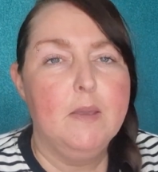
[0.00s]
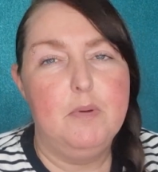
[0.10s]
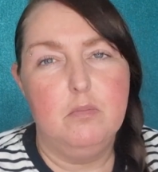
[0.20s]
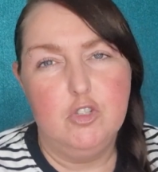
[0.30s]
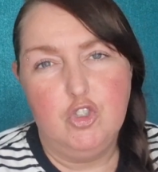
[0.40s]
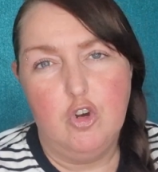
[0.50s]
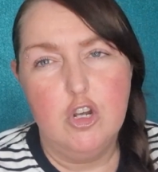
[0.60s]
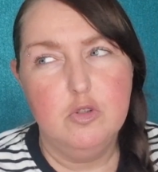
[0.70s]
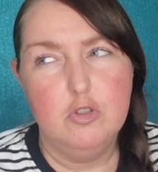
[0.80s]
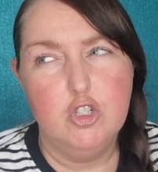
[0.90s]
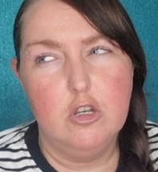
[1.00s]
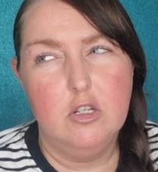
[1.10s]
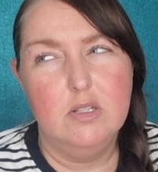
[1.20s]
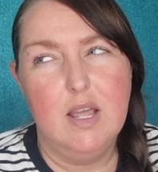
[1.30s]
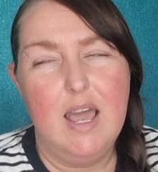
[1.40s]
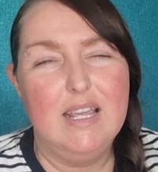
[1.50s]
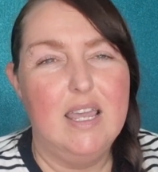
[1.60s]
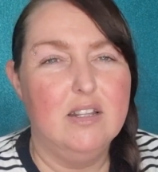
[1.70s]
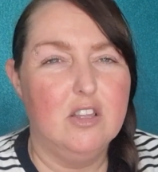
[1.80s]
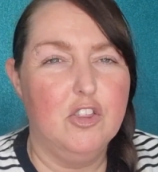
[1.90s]
But when Josh was on, I
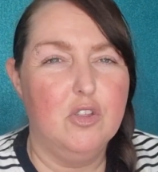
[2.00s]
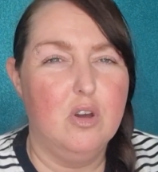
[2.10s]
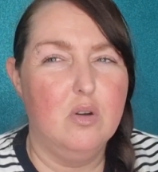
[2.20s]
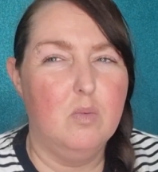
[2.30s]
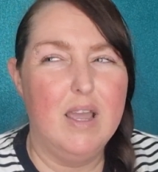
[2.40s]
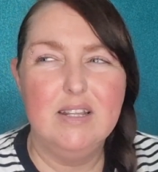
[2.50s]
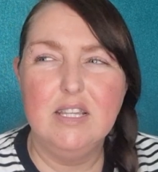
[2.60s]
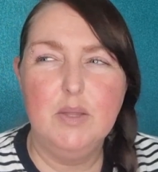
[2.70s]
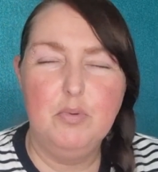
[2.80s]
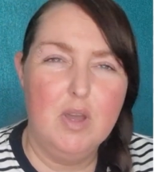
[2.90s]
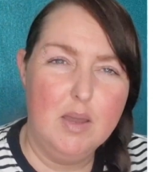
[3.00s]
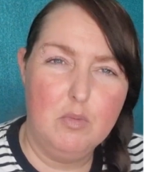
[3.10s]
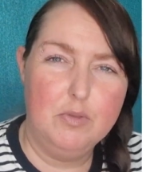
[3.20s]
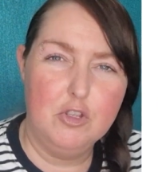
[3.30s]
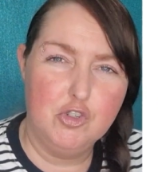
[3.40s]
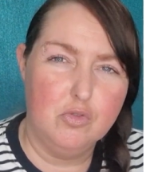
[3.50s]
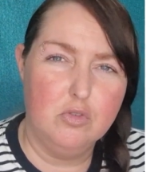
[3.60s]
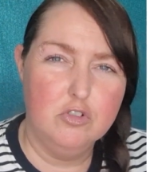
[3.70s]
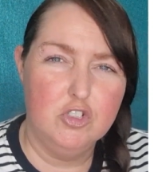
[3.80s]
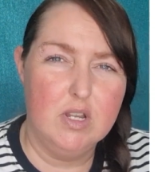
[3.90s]
kind of thought, why did they put him on the
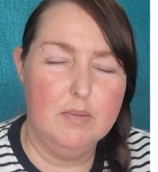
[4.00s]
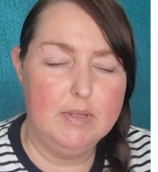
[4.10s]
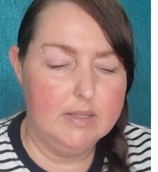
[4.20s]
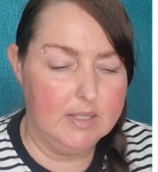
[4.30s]
show? Do you know what I mean?